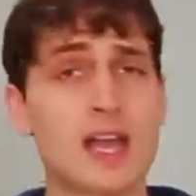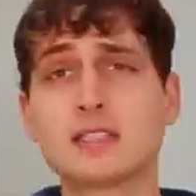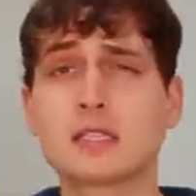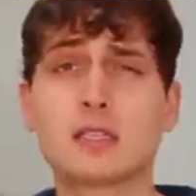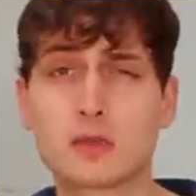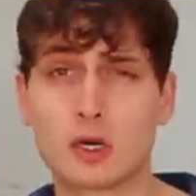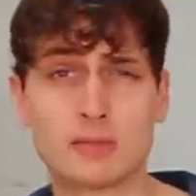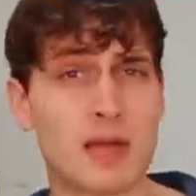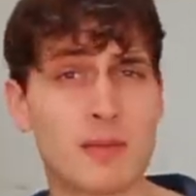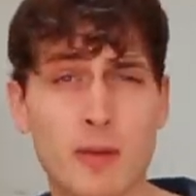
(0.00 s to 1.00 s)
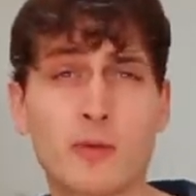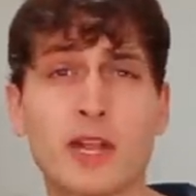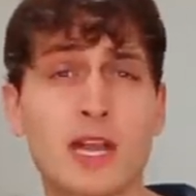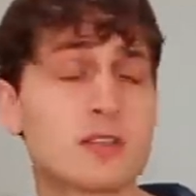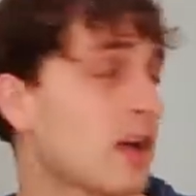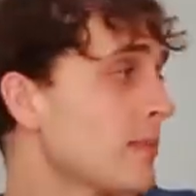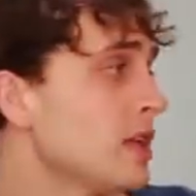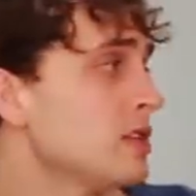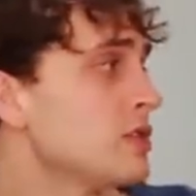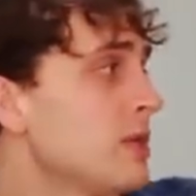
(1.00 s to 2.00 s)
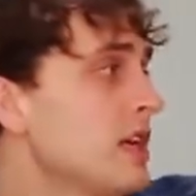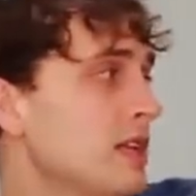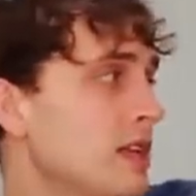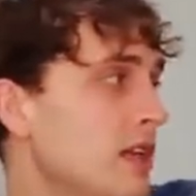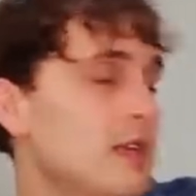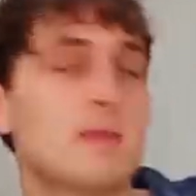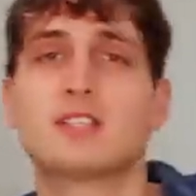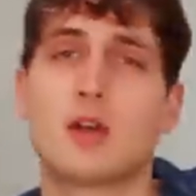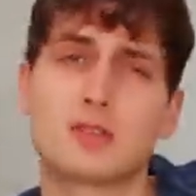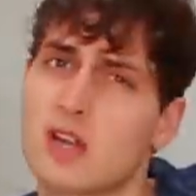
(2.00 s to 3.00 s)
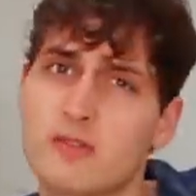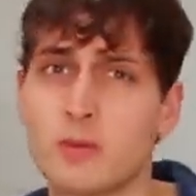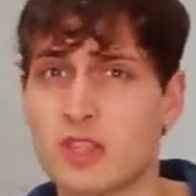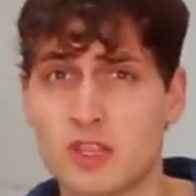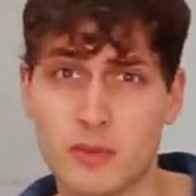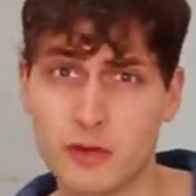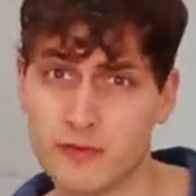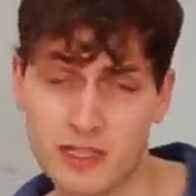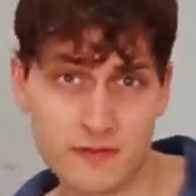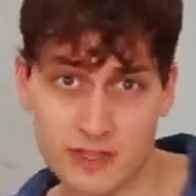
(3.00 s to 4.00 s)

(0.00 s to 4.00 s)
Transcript: And it's a little cold in my apartment right now, so I'm gonna do it in my toaster oven with the proofing